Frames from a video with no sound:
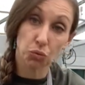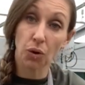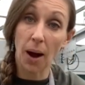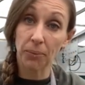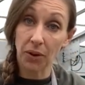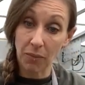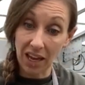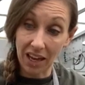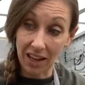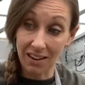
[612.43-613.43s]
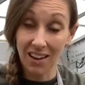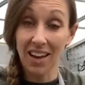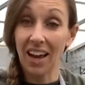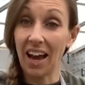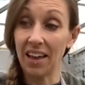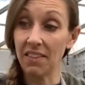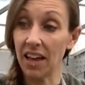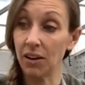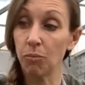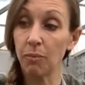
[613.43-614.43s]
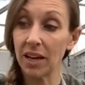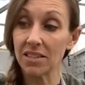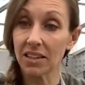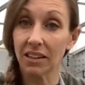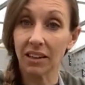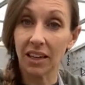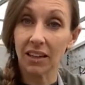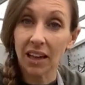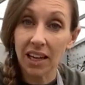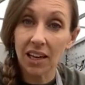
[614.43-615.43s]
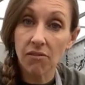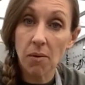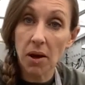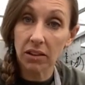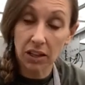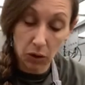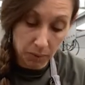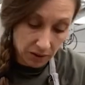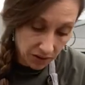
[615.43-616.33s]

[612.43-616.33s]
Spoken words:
drop them in and then basically like give them a little bit of